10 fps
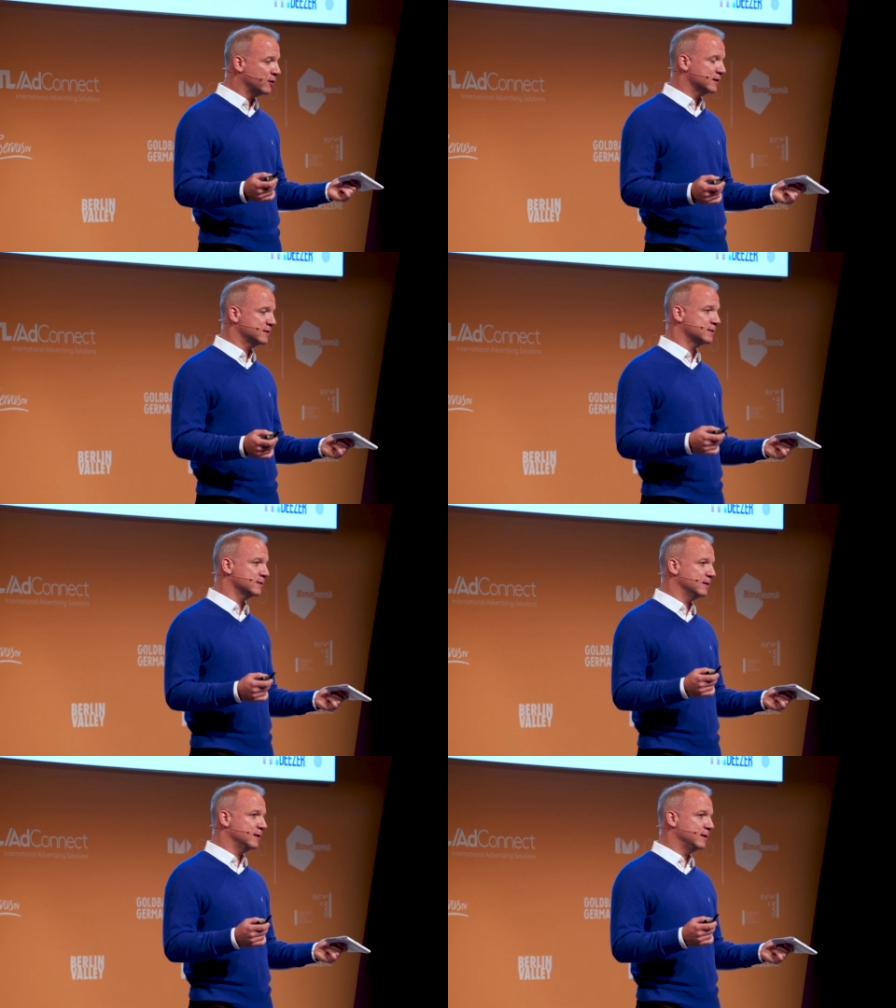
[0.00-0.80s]
course,
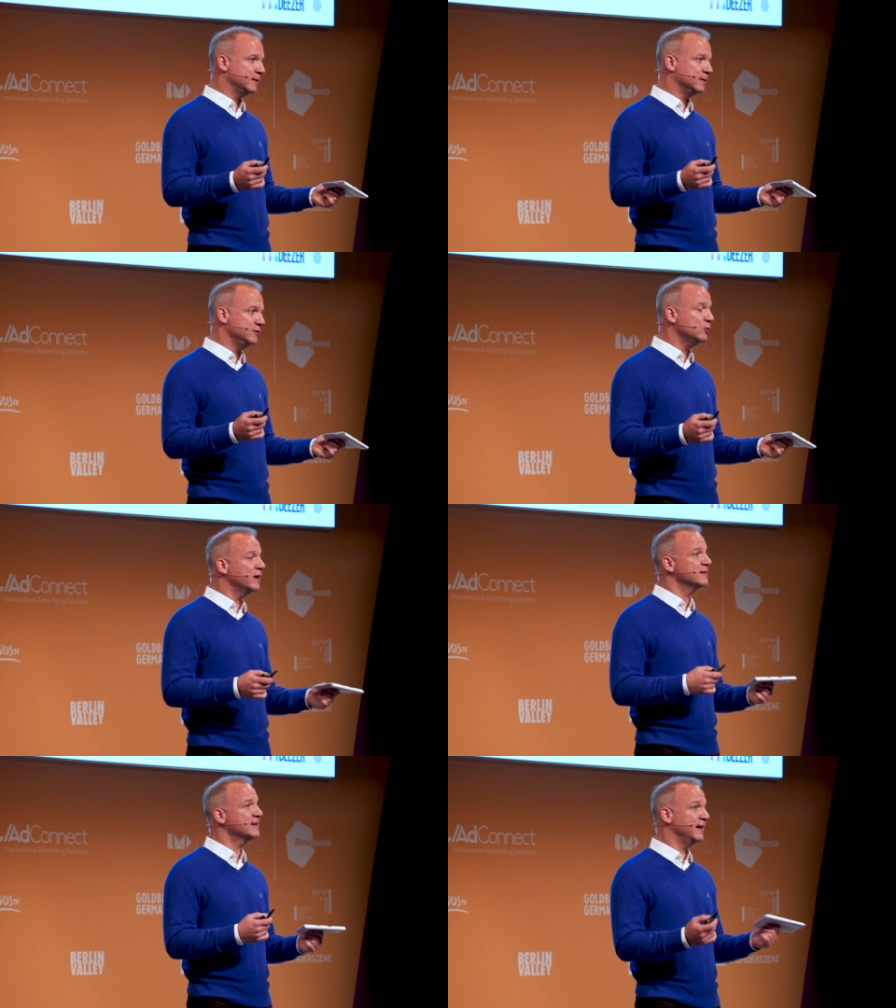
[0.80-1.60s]
you
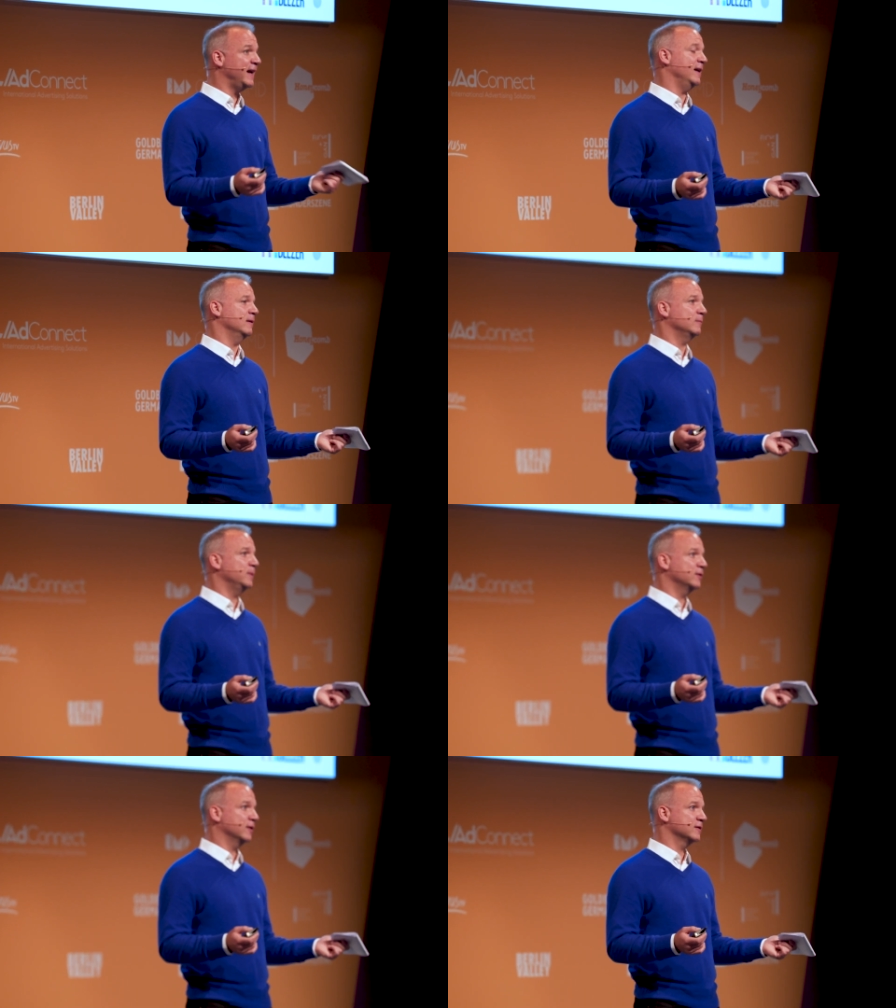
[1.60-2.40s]
can scale
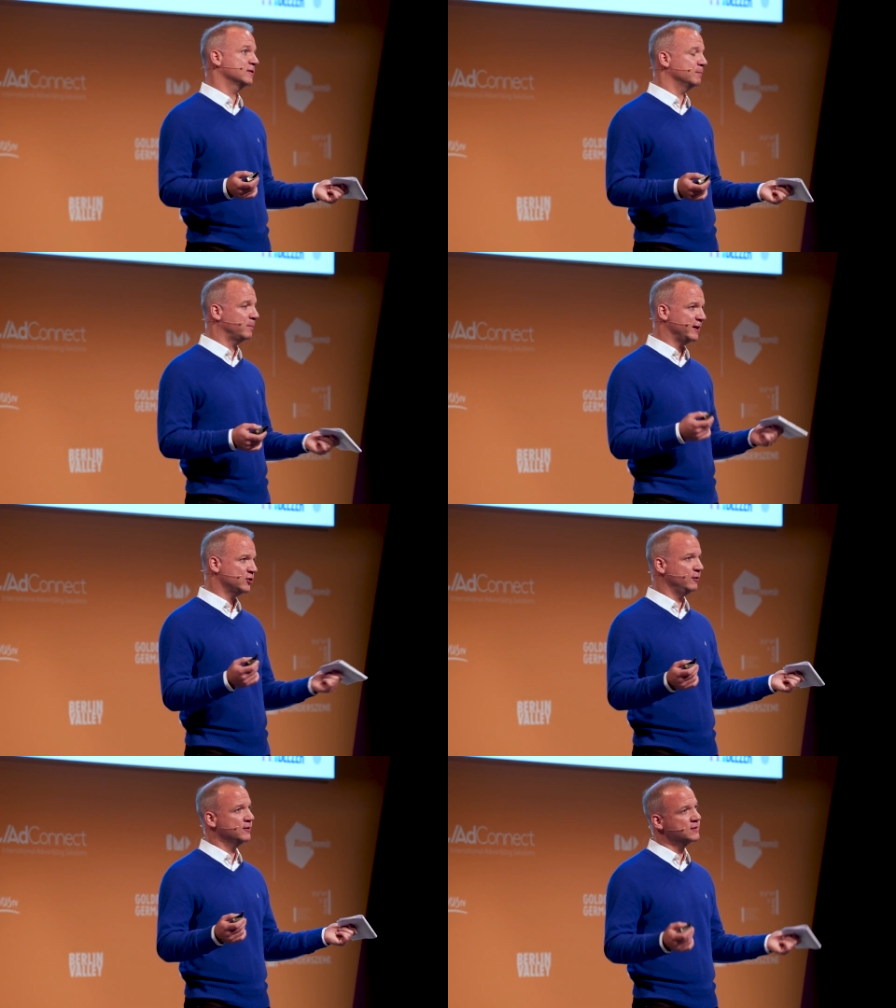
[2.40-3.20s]
because bike
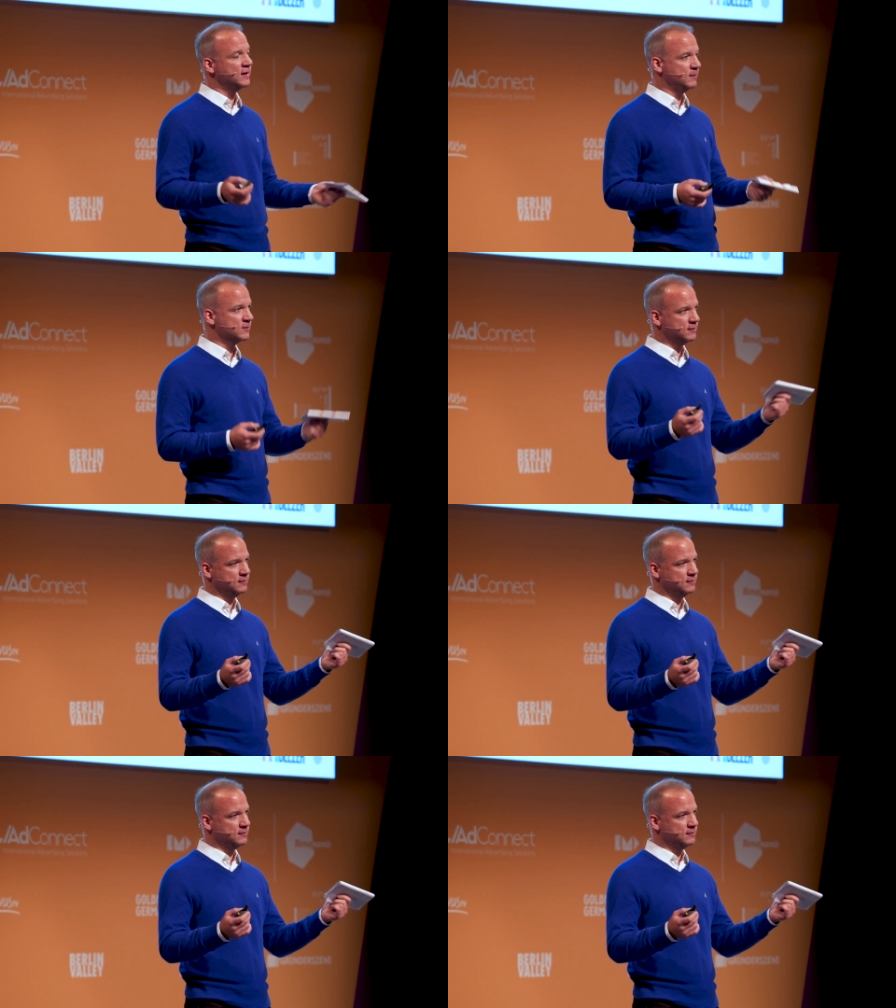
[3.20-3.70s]
sharing schemes,